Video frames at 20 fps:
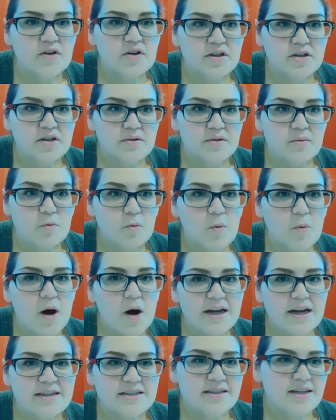if you're
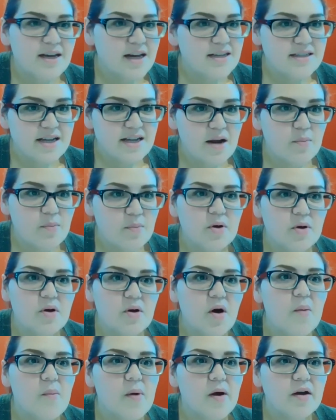wanting to get set up
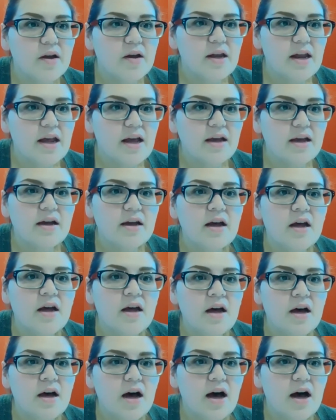on co-marketing
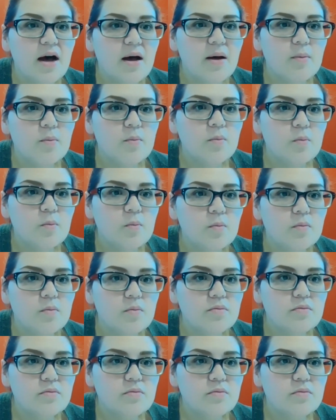and